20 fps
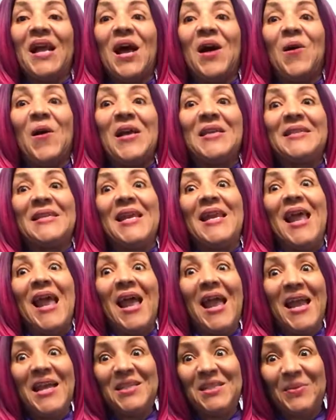Oh, I said
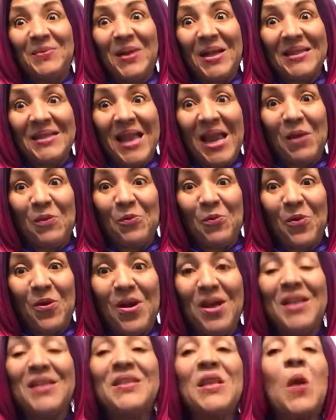hey to my day
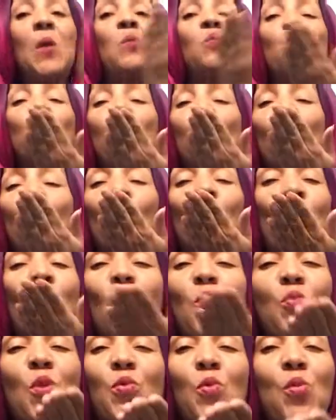ones
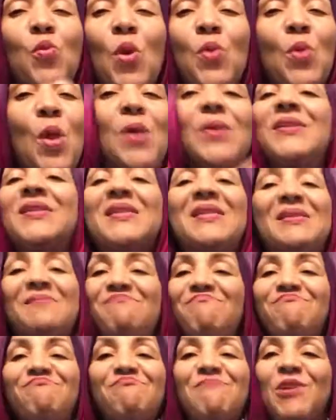
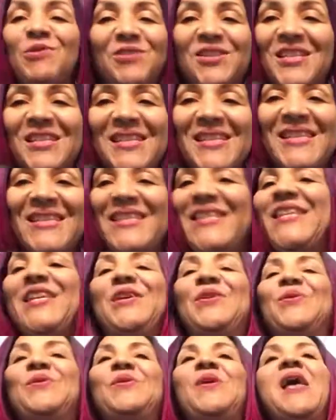smooches to
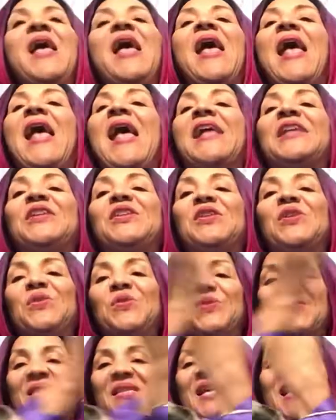you and new
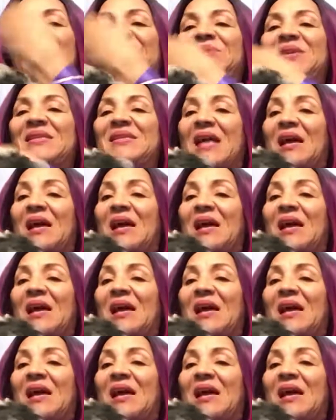subbies.